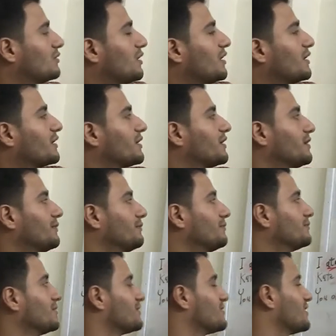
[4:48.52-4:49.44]
like him.
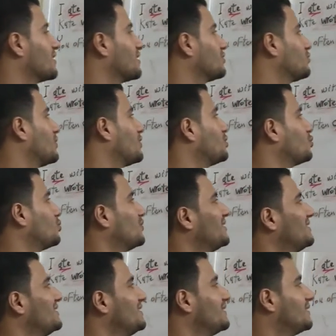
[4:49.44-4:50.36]
The second one,
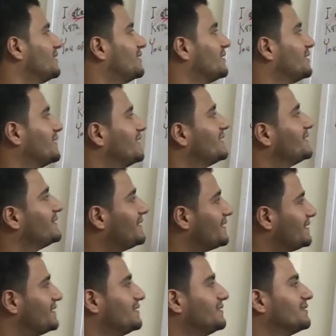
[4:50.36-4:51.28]
he
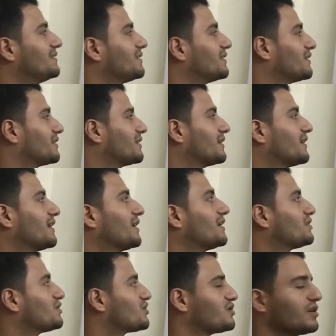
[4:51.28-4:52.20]
didn't
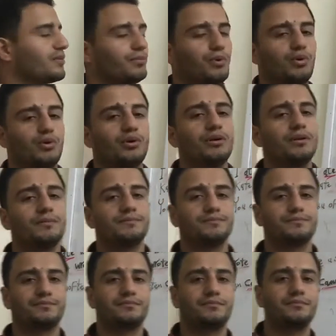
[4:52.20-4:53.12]
catch the ball.
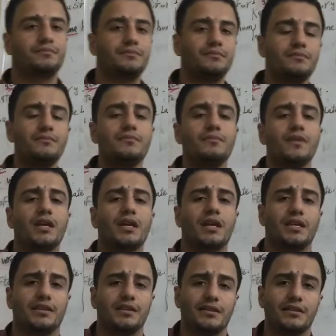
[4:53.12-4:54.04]

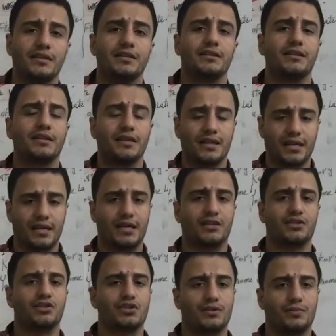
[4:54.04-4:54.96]
He didn't
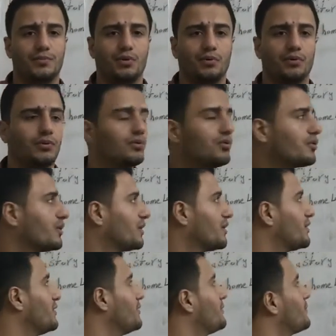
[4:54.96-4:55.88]
catch the ball,
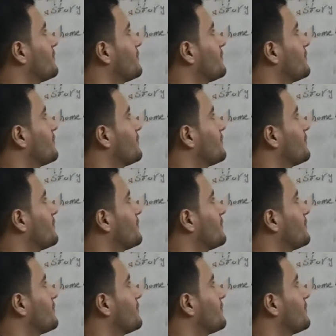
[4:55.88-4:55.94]
okay?